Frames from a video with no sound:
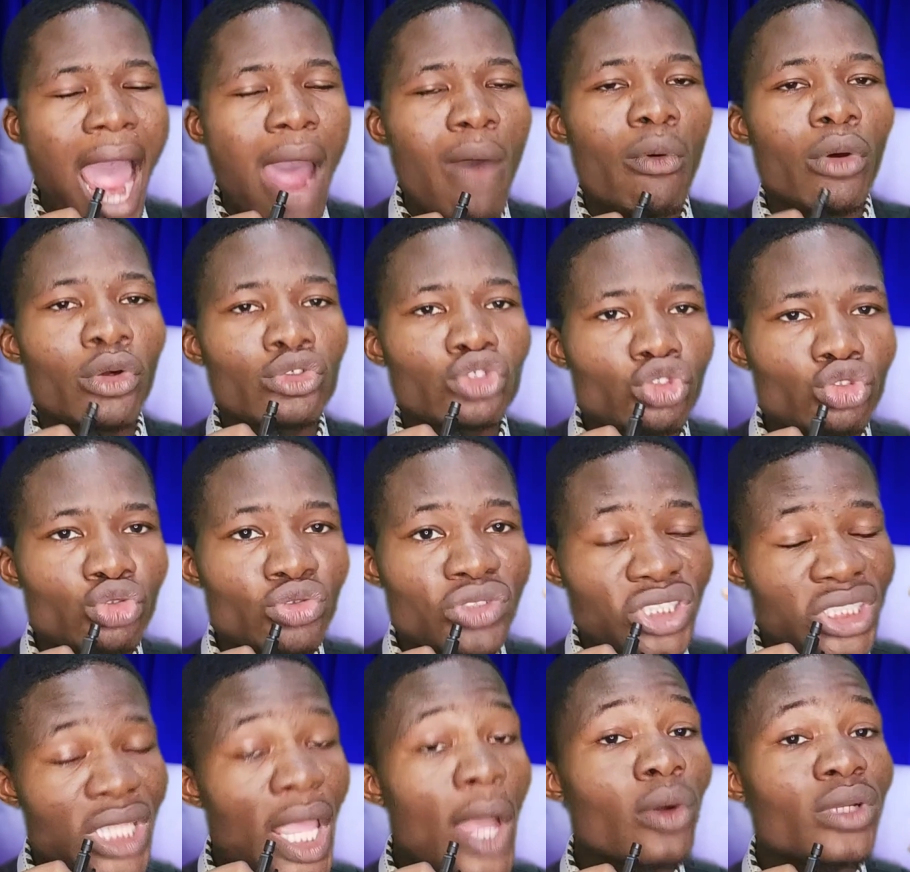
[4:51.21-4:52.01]
I want
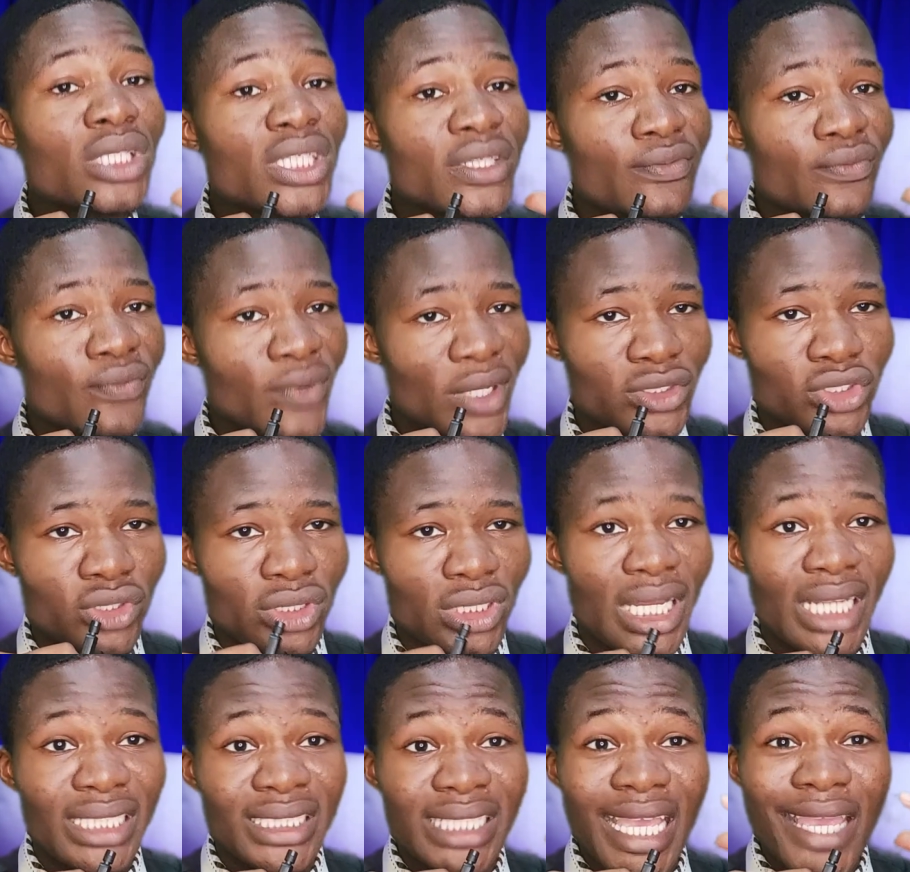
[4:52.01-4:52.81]
to tell the
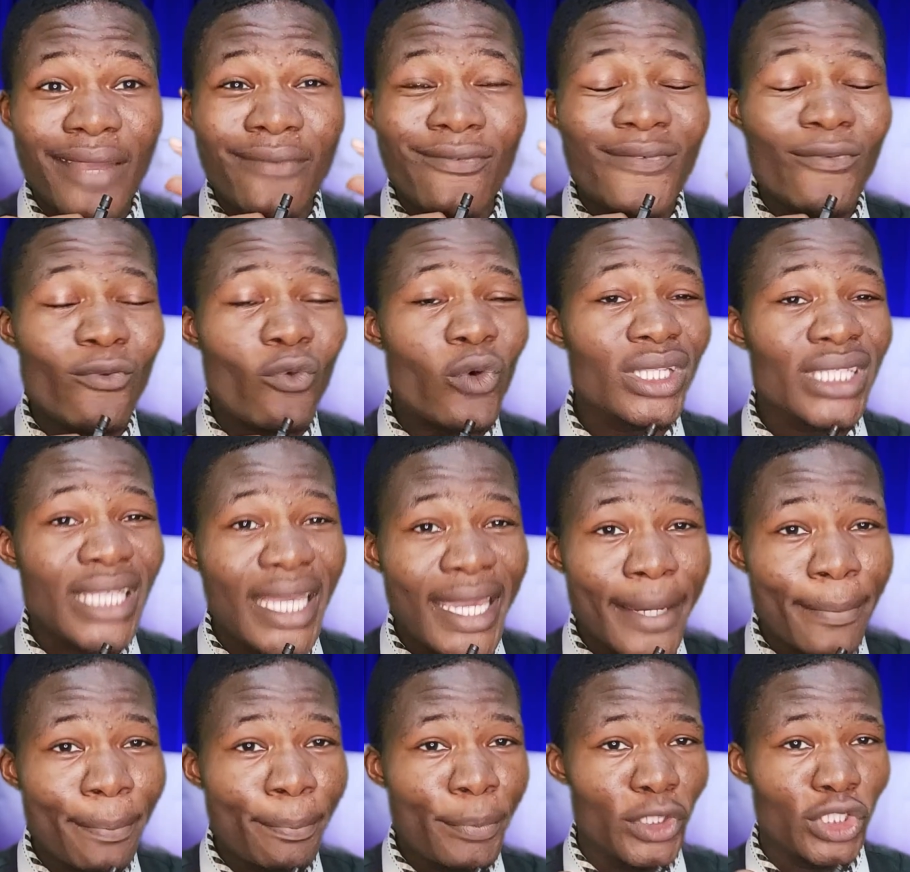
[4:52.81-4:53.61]
investor that
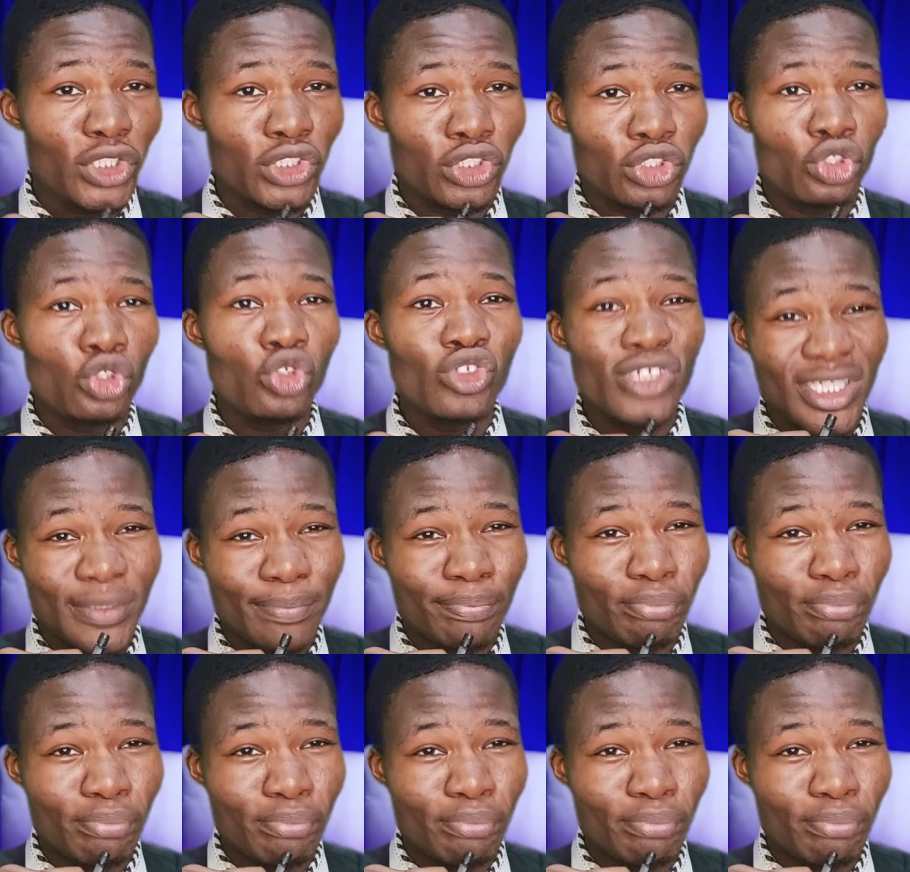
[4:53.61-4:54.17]
what I am pitching to you